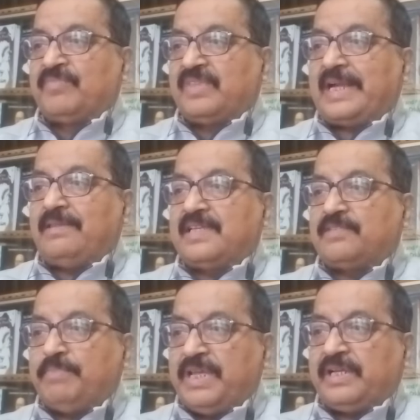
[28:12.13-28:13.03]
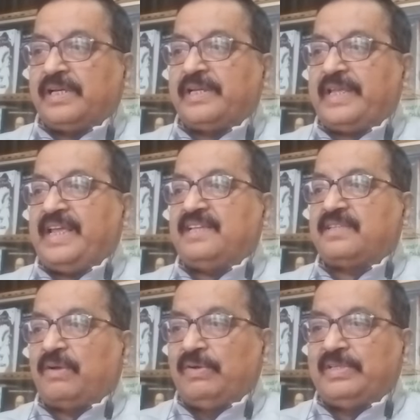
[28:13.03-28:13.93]
that the speaker
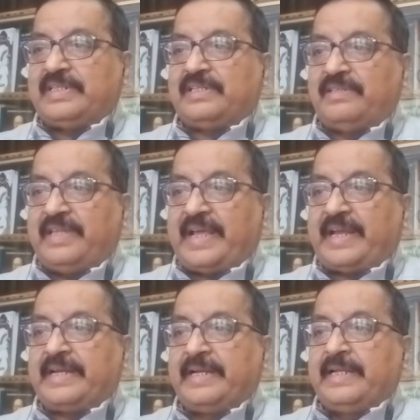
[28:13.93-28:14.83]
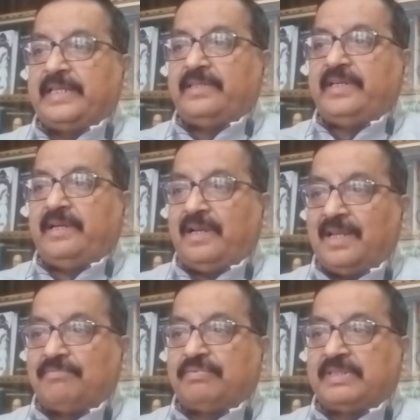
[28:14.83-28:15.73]
is older than the
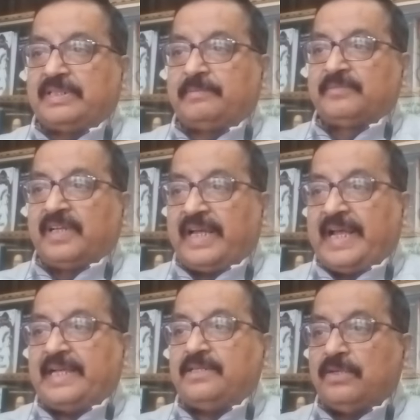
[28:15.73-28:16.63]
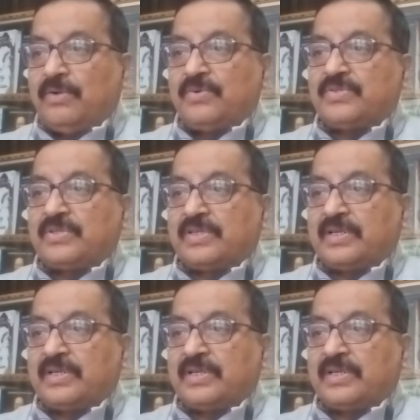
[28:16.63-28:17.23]
lover and knows